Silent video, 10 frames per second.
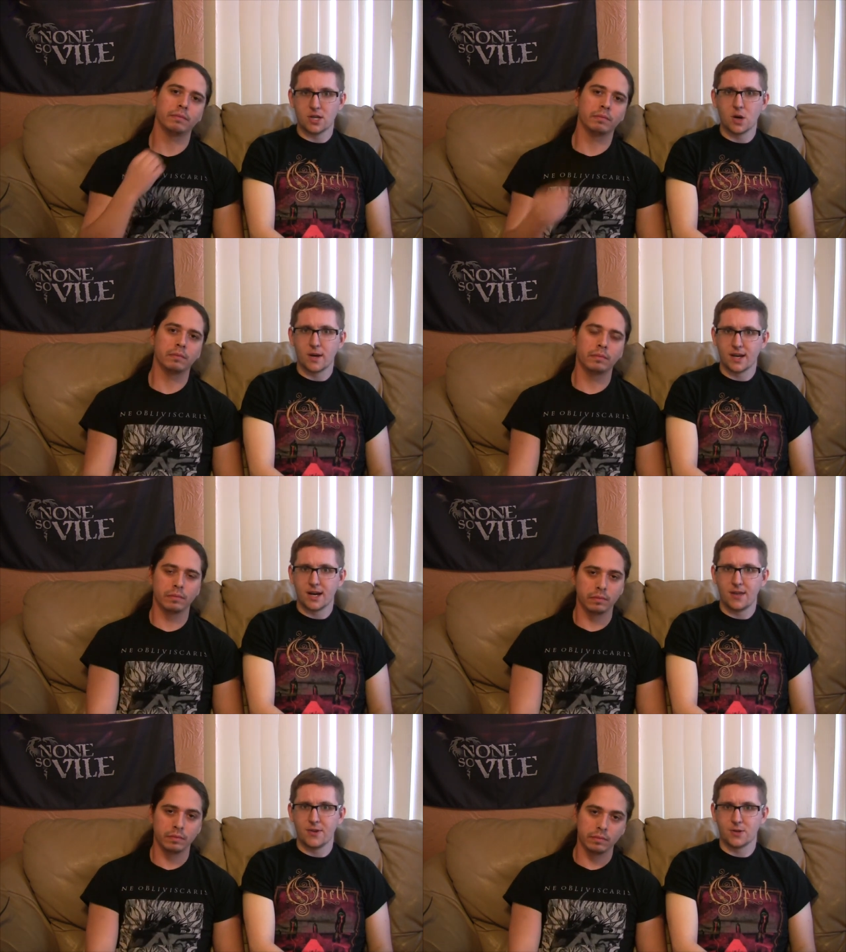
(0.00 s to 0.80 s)
Speaker 1: going
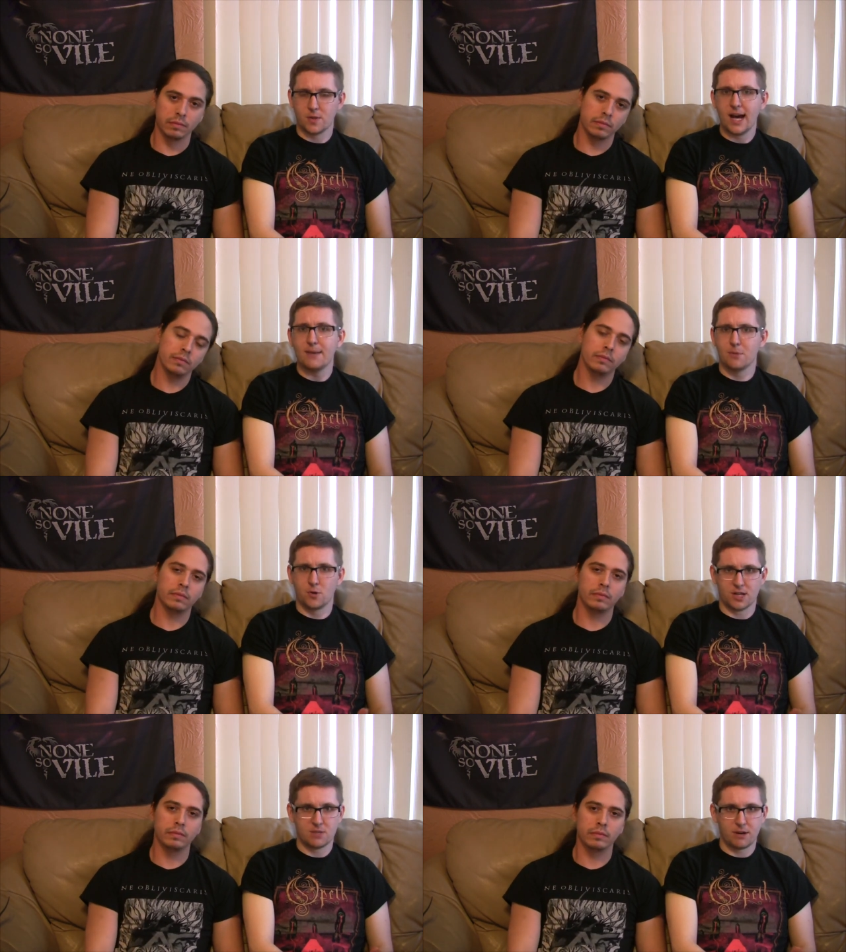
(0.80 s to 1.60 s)
on. There's a lot
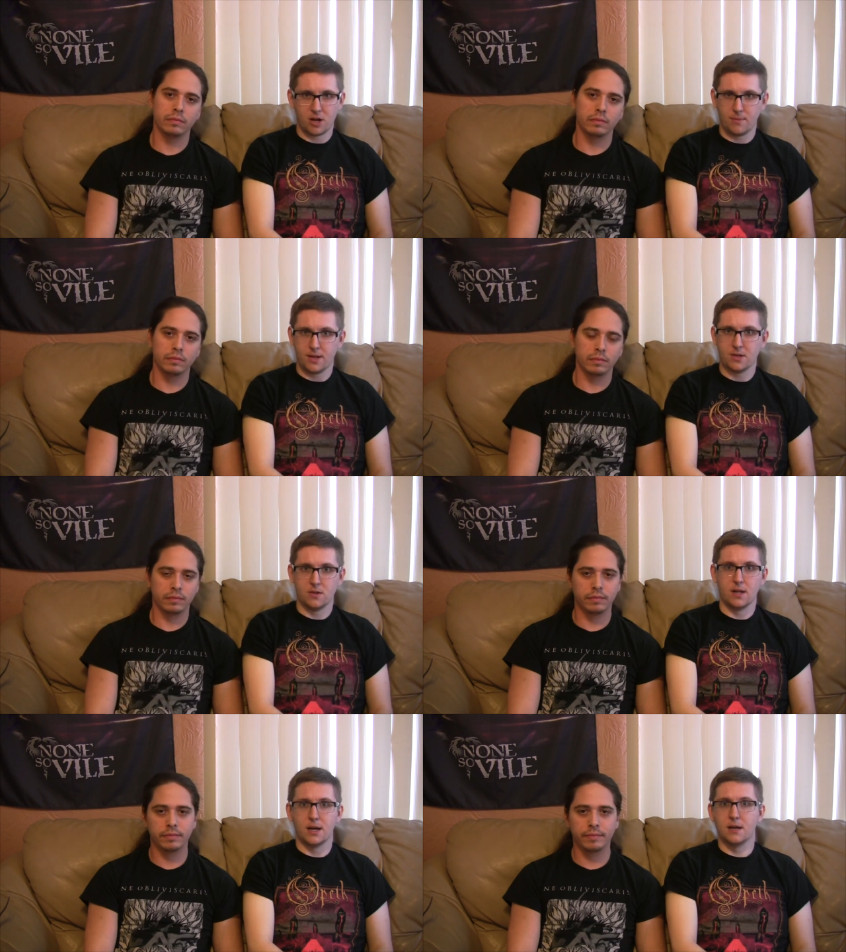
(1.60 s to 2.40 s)
more
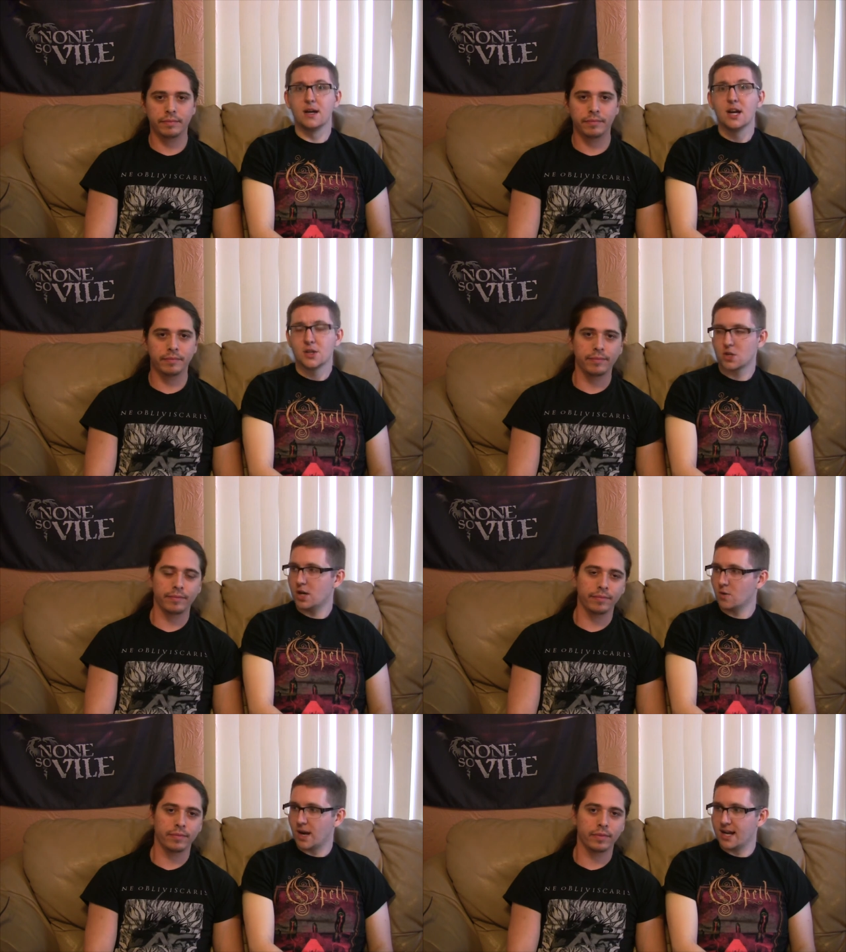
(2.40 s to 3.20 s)
experimental uh,
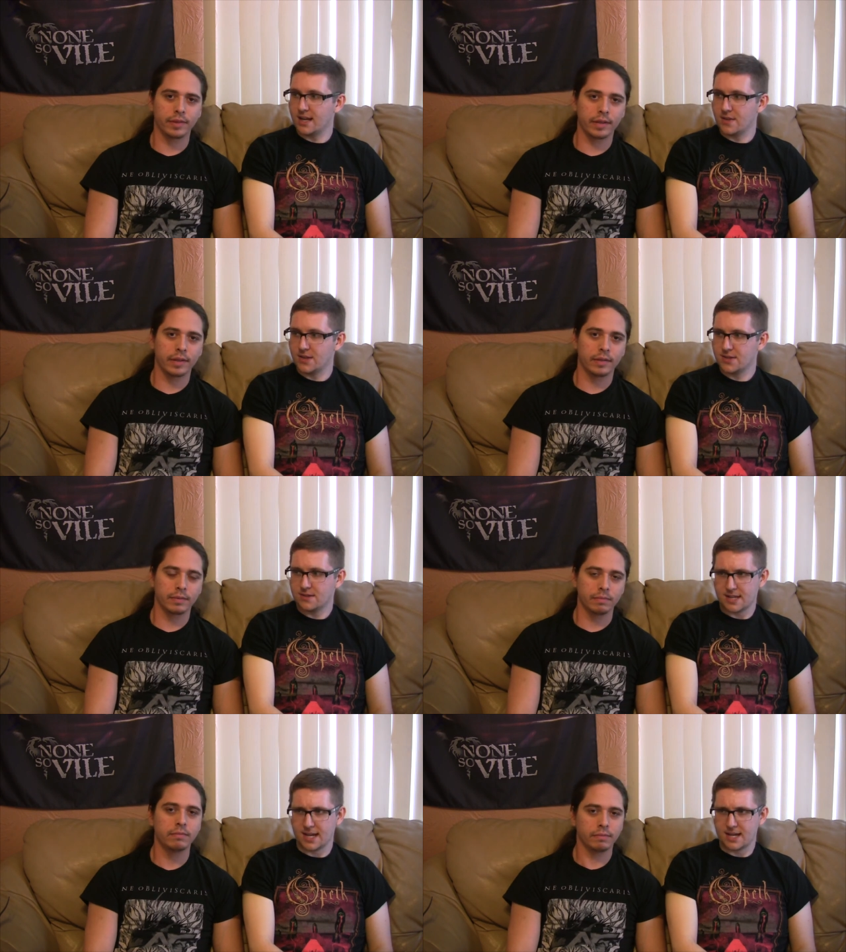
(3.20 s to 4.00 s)
songwriting in the
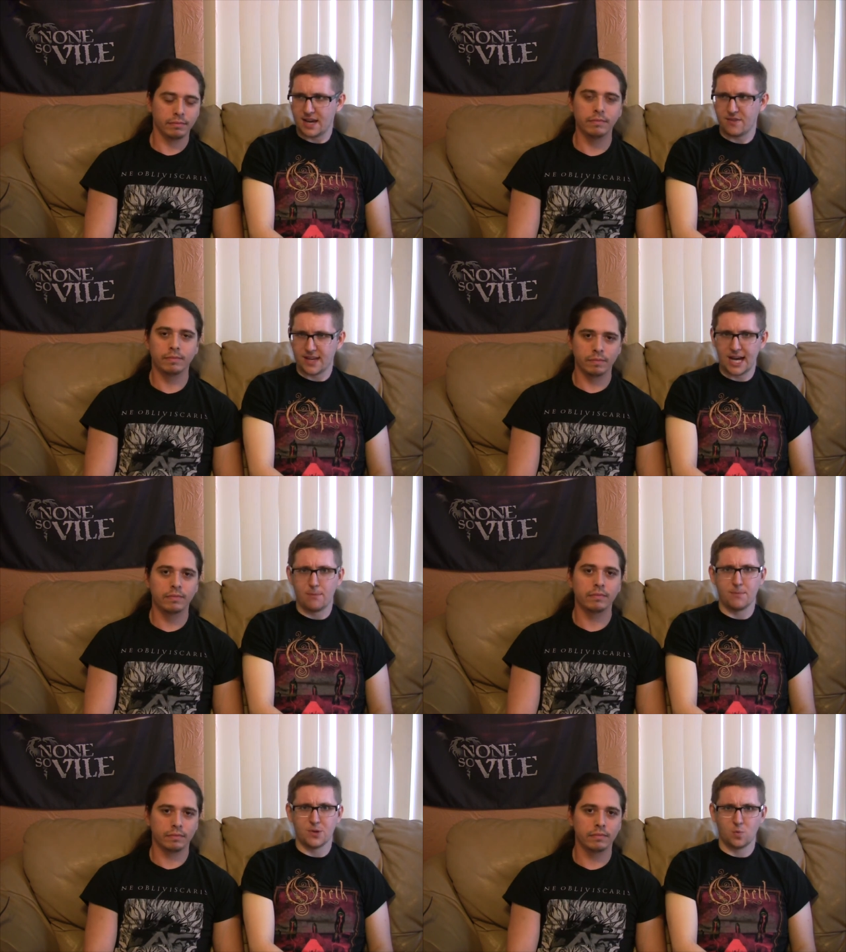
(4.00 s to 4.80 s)
second half of the
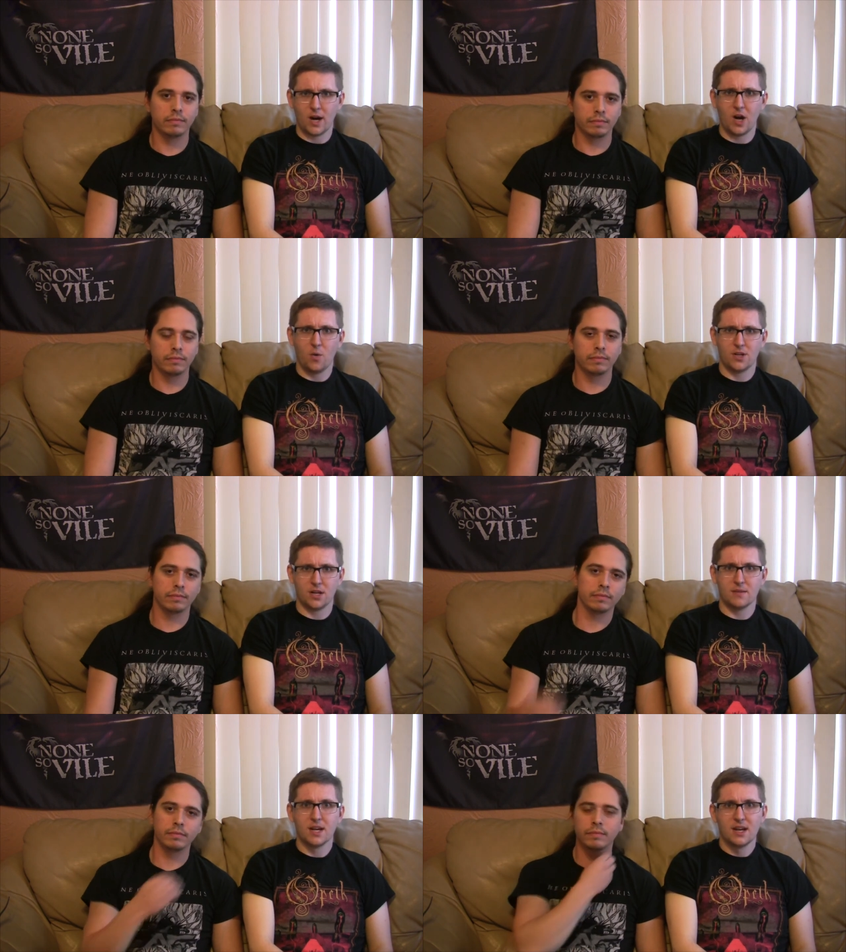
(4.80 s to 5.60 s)
album as well, which
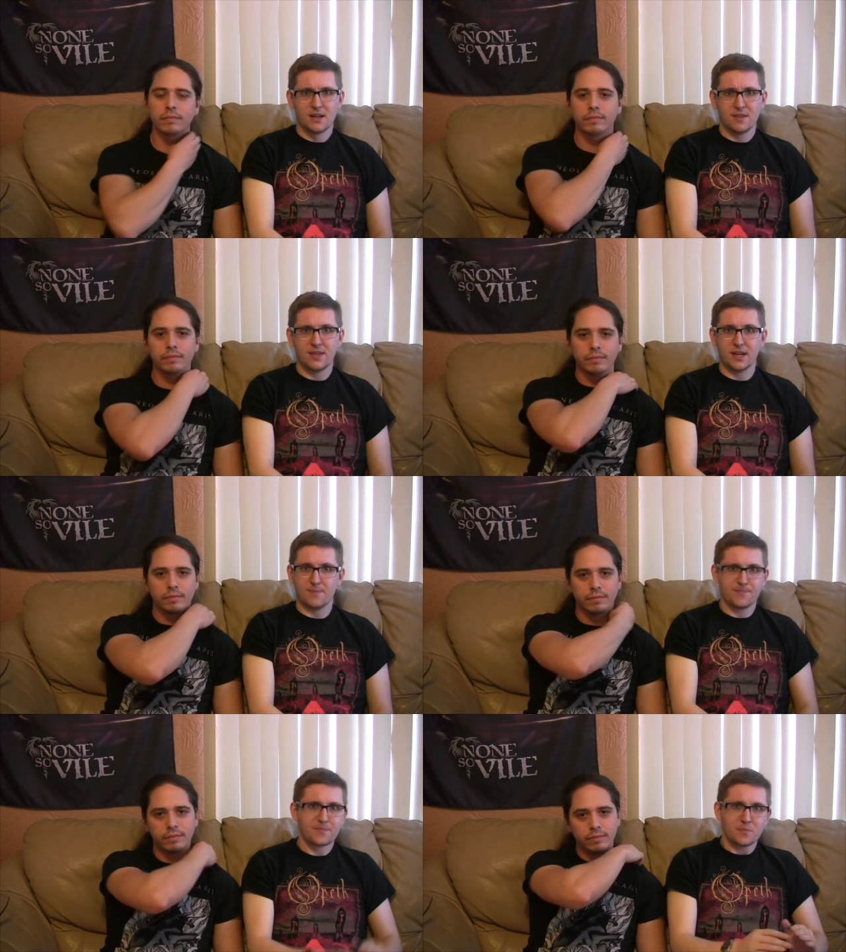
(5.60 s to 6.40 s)
I think